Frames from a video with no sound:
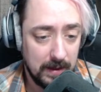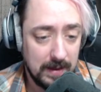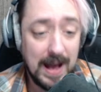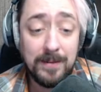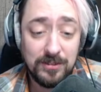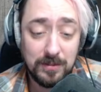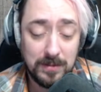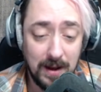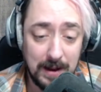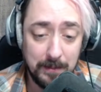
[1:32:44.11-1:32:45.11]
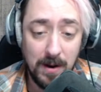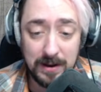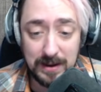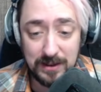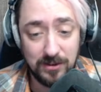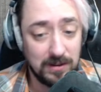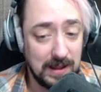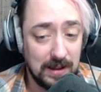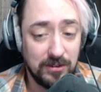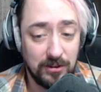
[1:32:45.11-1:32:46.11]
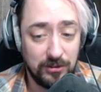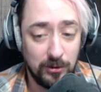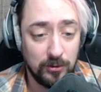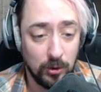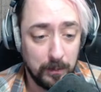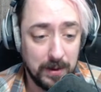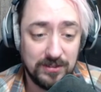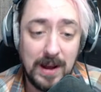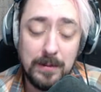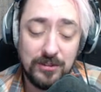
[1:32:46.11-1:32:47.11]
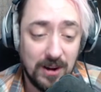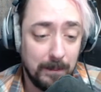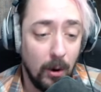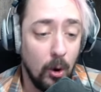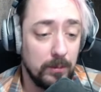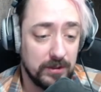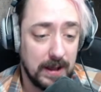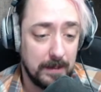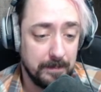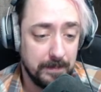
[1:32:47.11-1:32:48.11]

After some time, Monica gets our attention as usual, but it's time to share poems again.